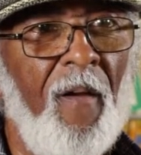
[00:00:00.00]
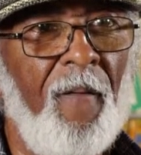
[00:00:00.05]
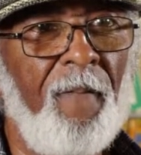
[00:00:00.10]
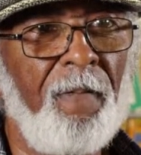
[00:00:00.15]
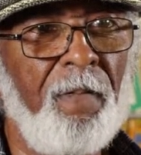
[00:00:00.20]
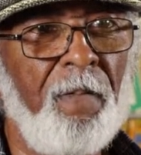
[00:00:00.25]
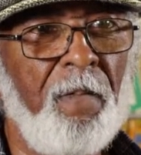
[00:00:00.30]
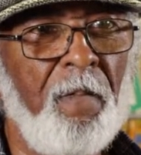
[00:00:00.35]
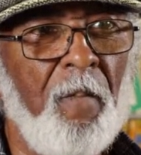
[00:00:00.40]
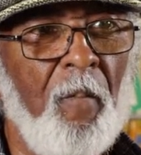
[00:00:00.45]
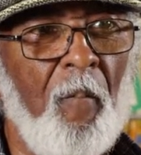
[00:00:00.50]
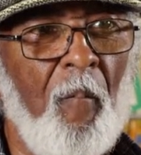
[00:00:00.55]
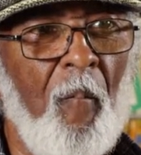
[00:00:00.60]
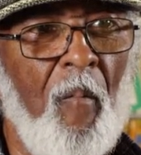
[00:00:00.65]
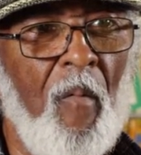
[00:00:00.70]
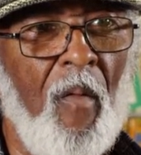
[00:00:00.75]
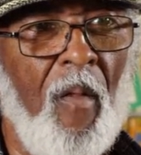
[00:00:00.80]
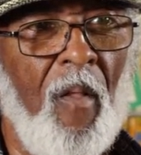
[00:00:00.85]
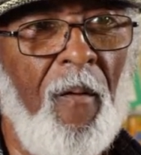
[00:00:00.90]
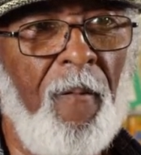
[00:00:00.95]
1991 law
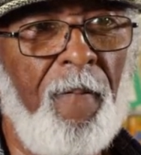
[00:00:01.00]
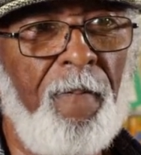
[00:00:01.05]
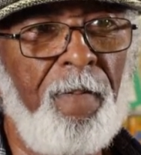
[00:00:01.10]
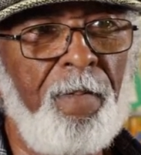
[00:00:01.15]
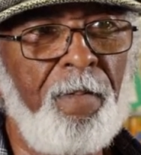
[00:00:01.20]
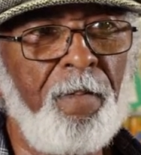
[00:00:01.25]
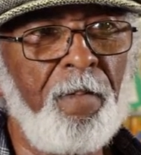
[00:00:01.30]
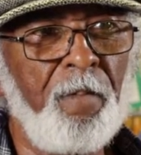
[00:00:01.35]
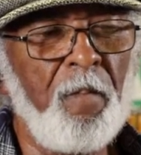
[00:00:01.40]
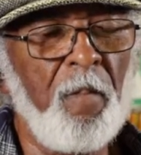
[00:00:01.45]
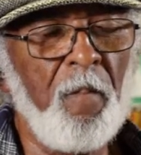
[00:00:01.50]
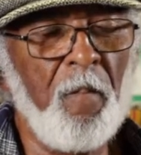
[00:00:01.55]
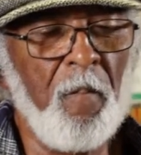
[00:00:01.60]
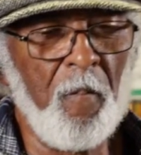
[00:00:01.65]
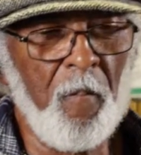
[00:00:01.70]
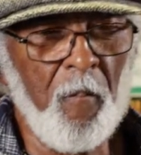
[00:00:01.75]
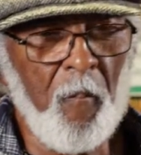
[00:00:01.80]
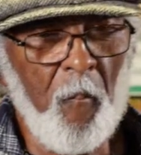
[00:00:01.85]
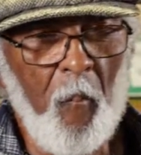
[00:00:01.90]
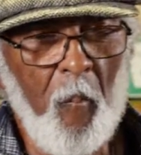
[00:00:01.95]
that was established
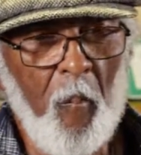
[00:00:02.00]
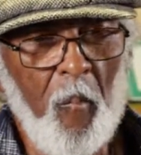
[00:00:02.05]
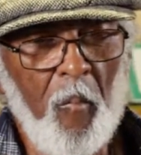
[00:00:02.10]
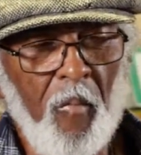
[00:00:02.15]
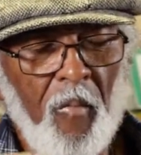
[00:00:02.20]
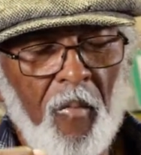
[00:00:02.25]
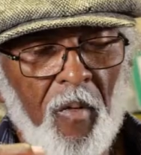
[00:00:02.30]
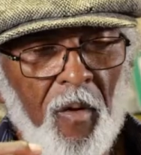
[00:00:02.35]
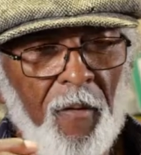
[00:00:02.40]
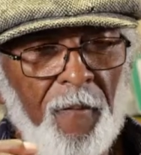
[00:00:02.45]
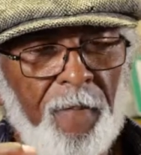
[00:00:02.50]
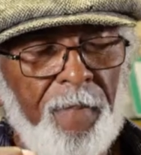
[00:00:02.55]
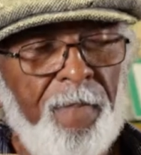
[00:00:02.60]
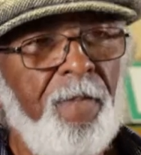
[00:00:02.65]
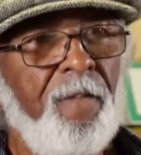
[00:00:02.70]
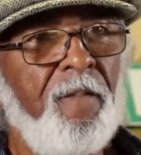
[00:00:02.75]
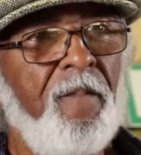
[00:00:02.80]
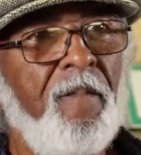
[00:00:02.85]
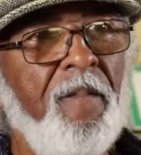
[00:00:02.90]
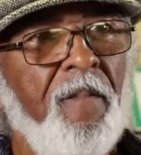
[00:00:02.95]
during the
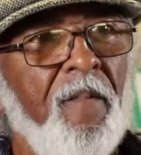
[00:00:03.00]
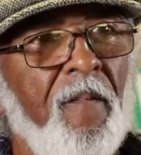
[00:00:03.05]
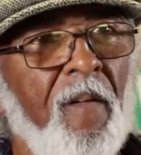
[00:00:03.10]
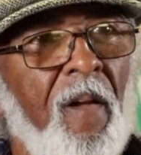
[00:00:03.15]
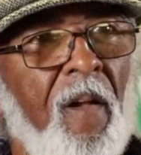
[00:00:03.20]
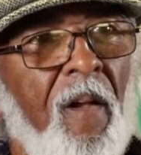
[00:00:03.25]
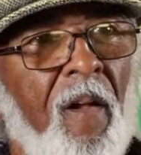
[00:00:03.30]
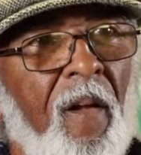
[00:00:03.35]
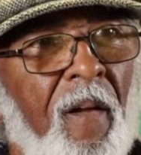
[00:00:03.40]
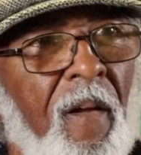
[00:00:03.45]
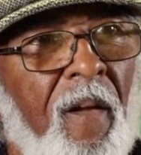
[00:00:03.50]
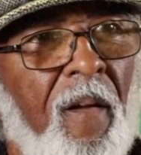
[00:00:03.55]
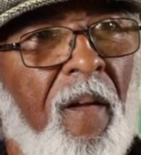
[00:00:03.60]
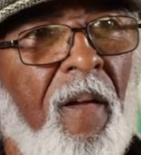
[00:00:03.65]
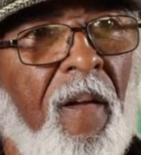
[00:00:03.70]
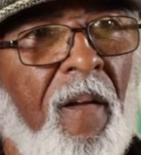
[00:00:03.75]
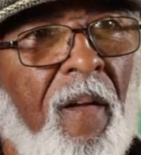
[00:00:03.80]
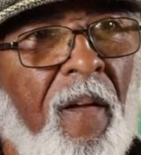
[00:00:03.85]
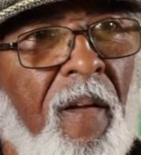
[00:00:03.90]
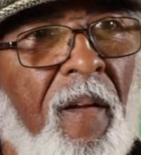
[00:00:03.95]
time he was going
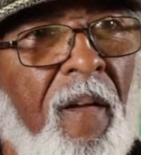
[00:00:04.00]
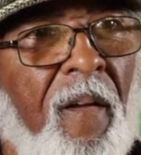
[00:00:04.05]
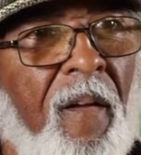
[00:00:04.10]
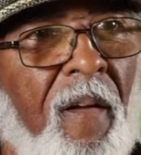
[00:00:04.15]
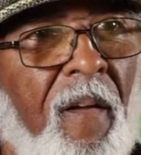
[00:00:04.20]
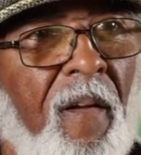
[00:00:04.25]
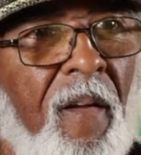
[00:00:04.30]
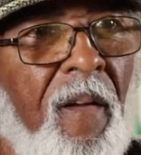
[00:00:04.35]
through his